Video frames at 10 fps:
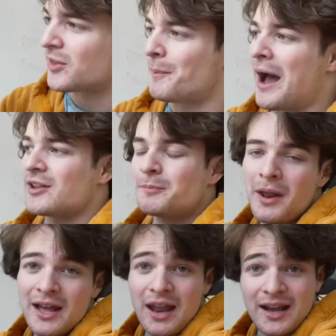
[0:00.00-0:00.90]
The power
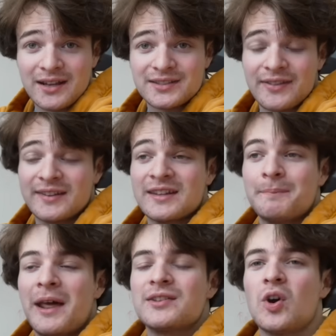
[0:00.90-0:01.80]
supply, like I said, this is a
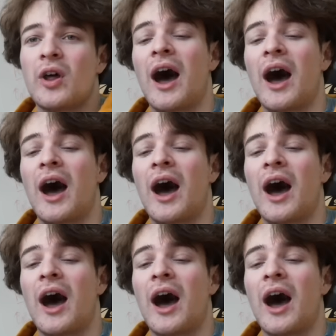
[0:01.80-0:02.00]
placeholder.